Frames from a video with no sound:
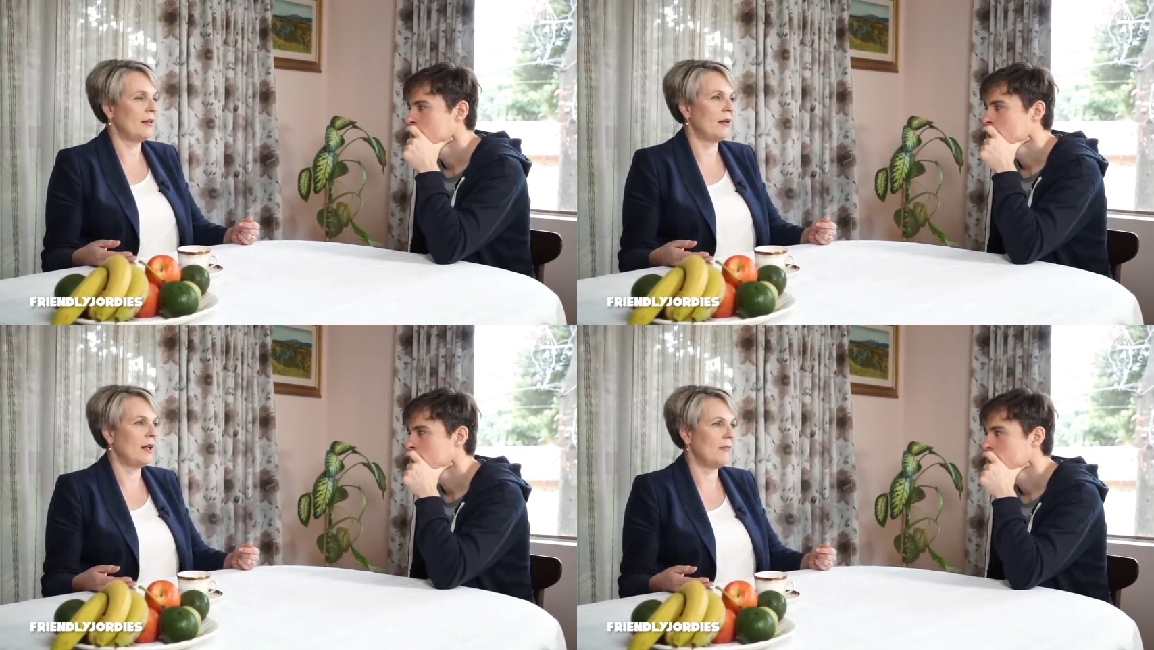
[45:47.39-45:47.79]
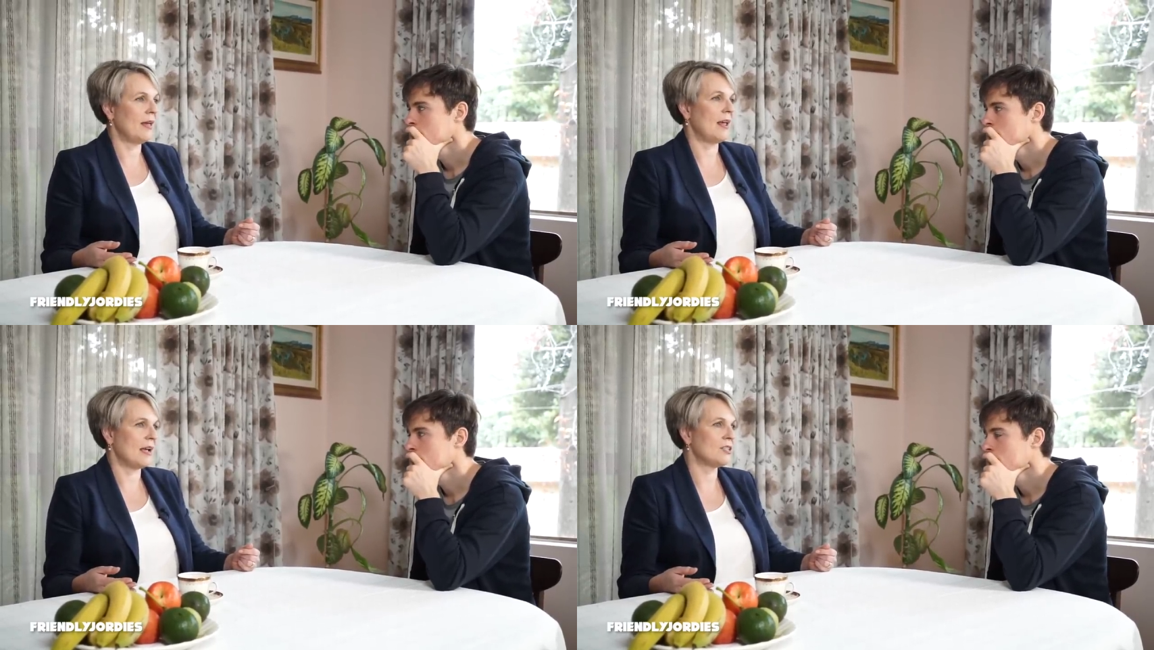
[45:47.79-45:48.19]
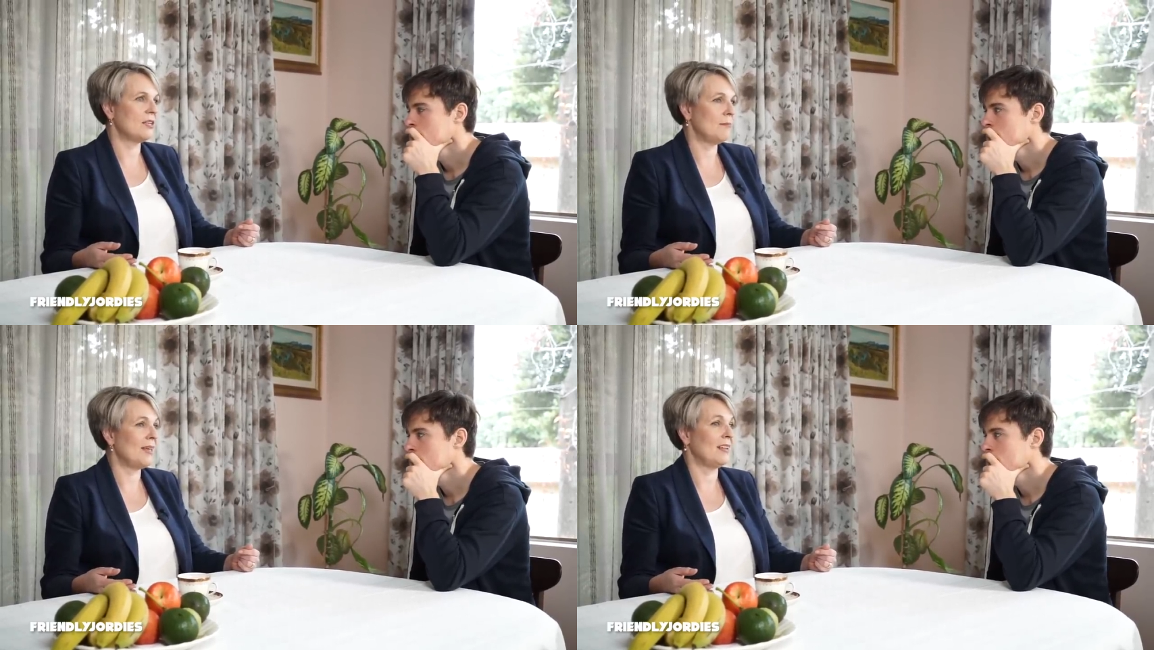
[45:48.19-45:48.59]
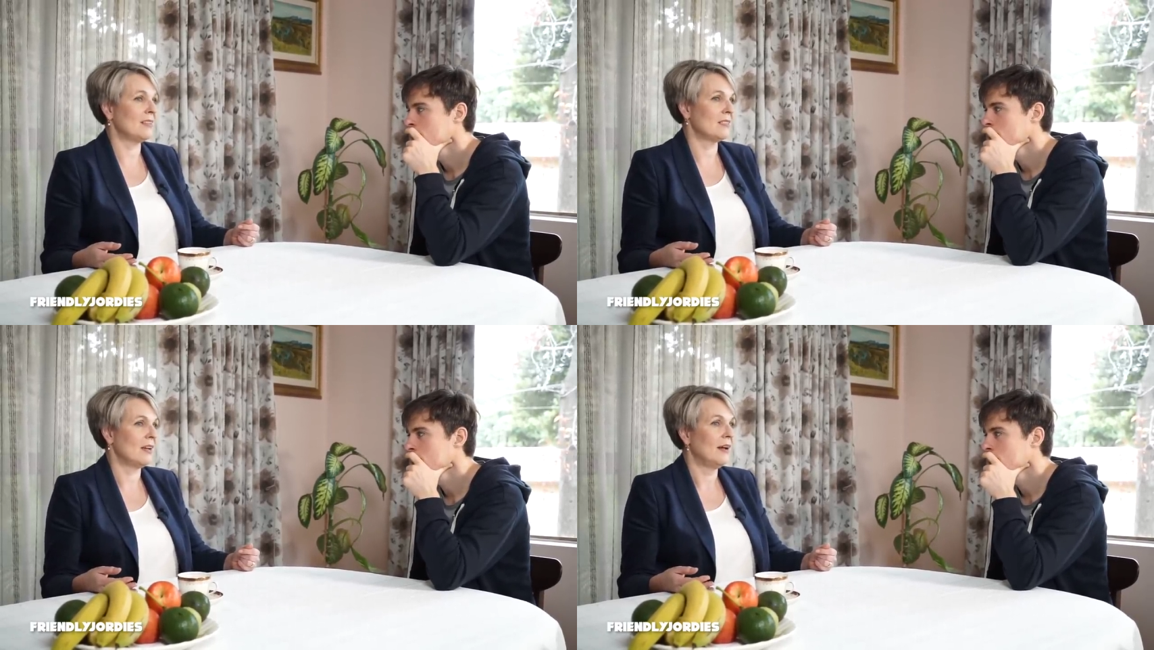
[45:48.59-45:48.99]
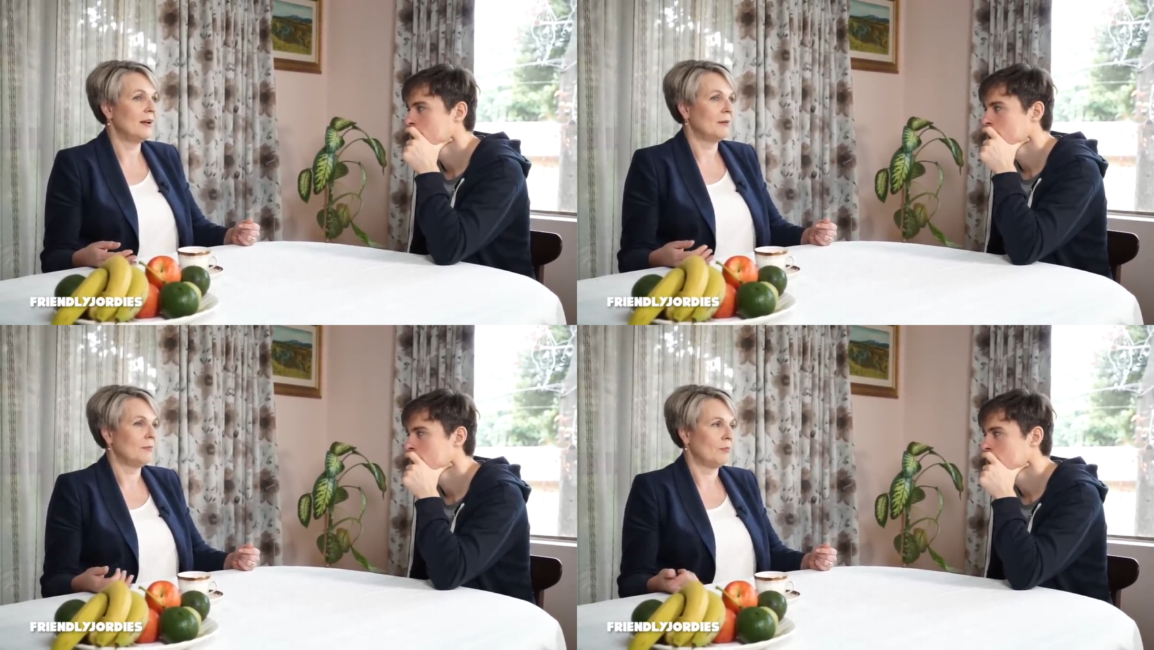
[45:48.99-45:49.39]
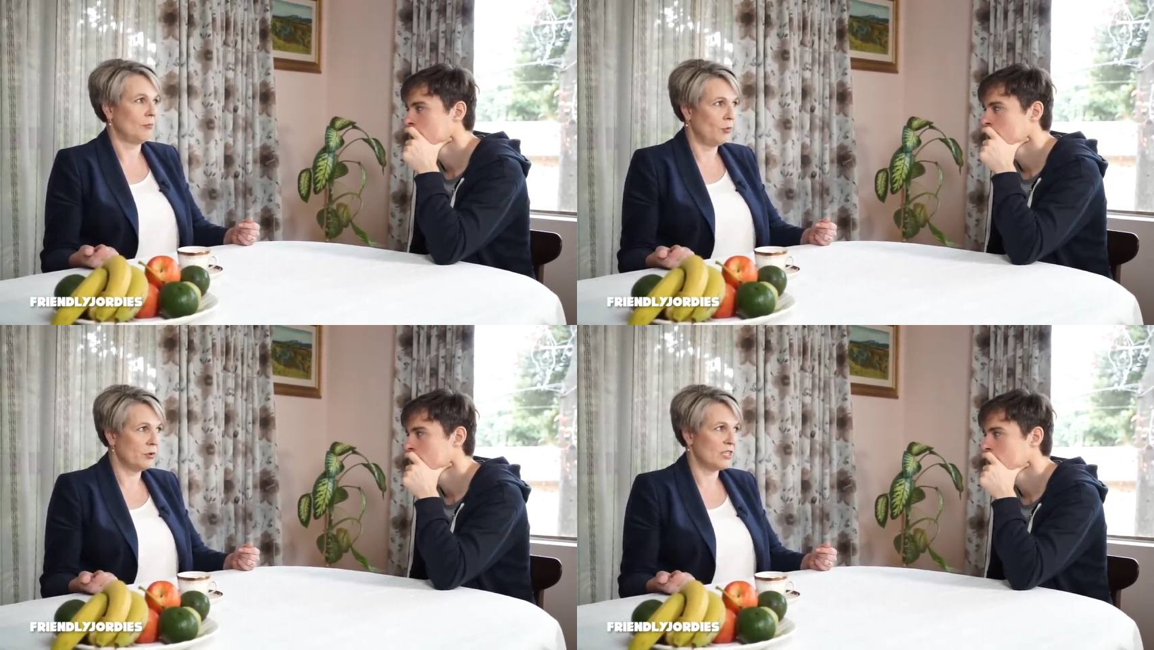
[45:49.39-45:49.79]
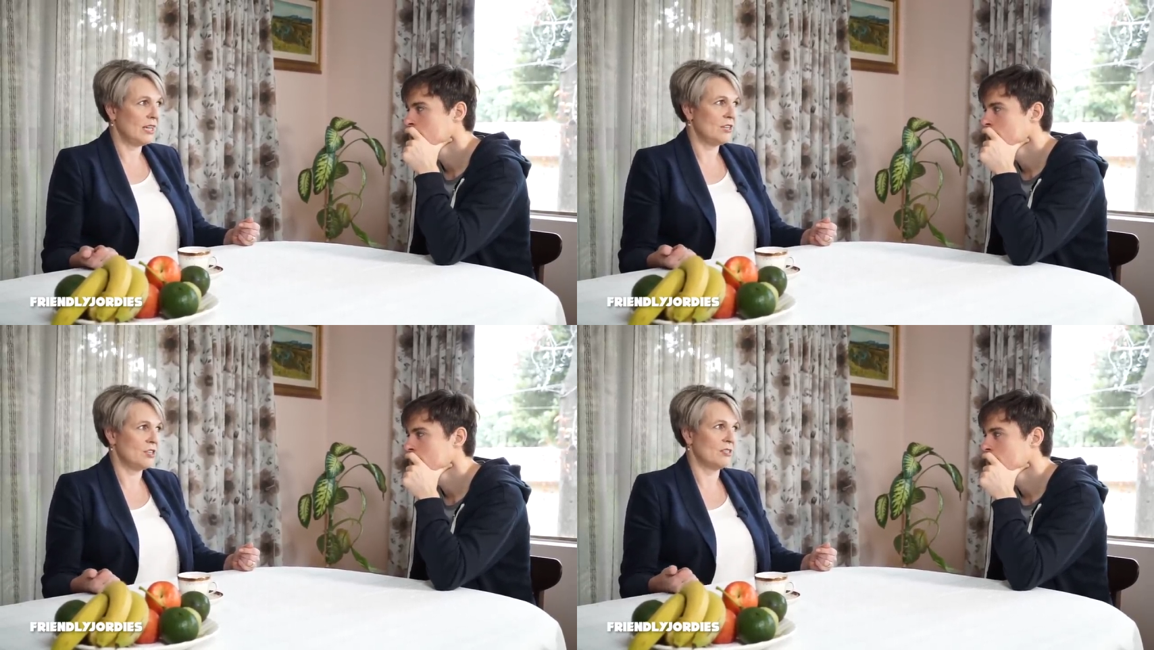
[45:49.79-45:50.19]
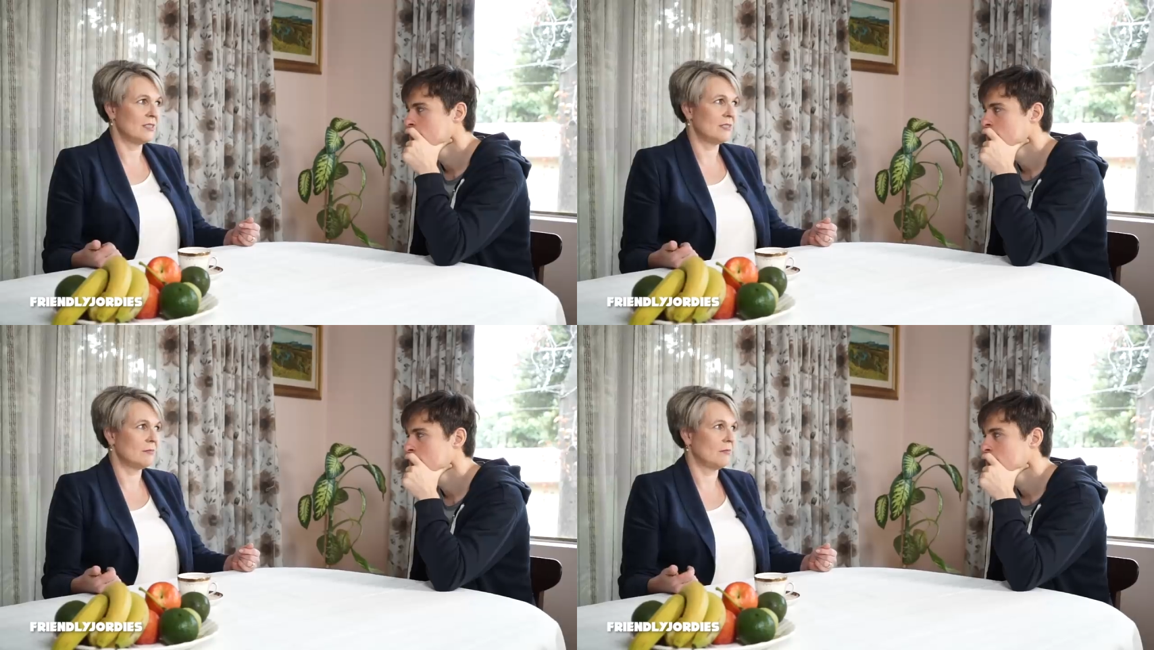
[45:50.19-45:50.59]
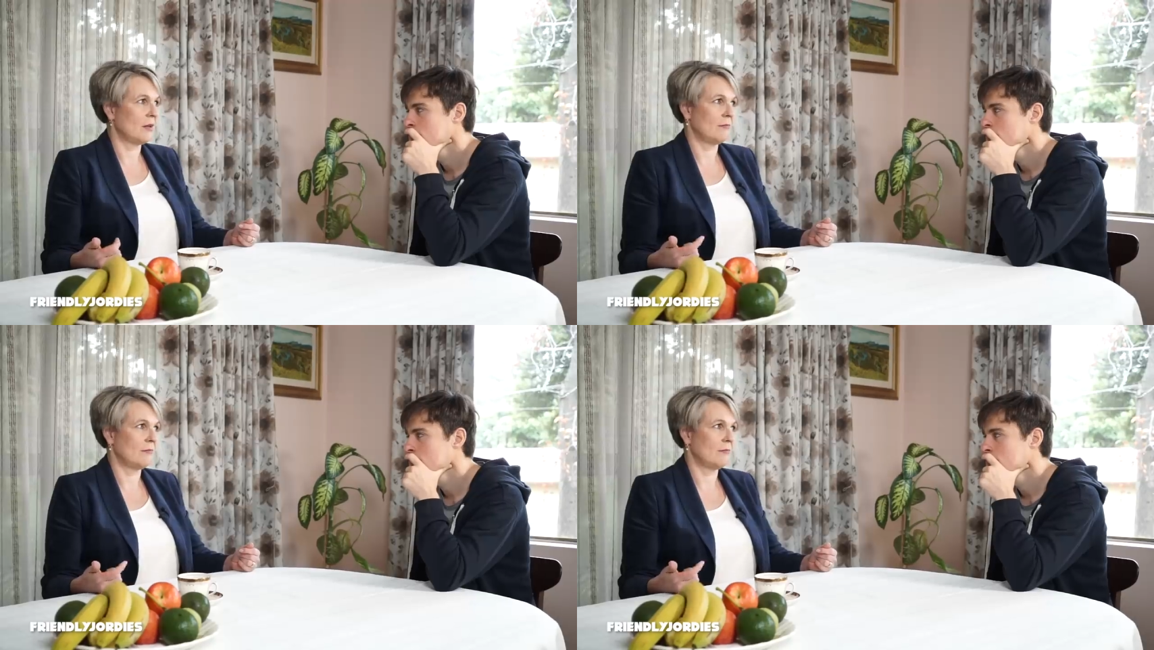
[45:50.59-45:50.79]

Speaker 1: And, and that actually means more teachers,